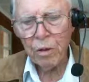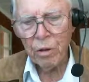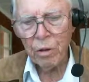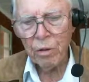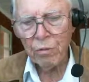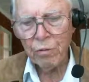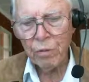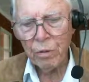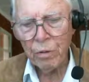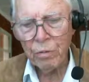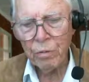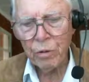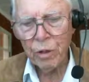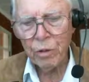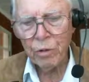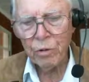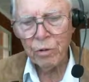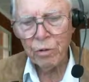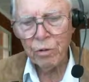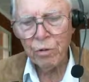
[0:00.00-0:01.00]
Uh, from
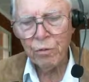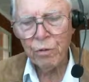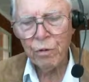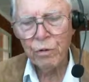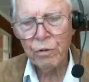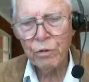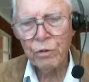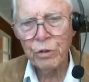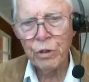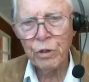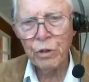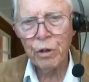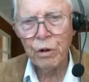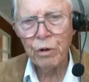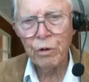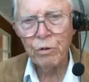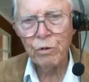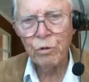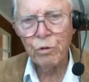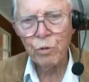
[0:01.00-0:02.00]
the university
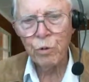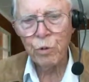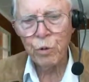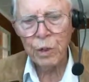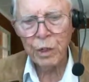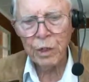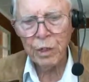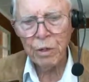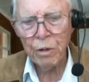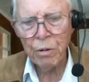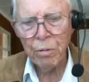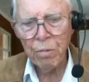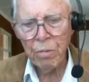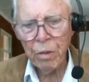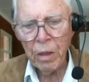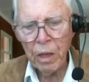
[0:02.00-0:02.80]
there in Sweden,